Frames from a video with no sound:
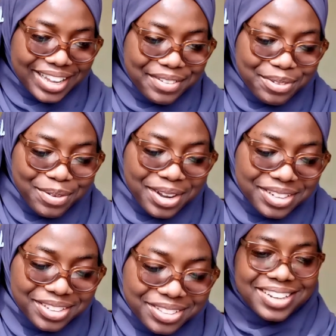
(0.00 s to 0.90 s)
Hi
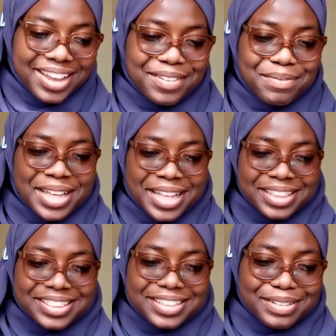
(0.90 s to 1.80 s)
everyone.
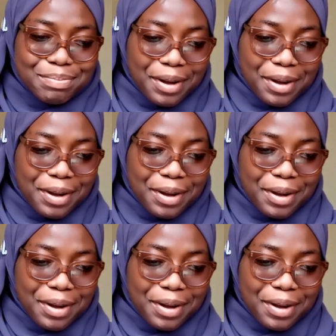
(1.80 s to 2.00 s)
The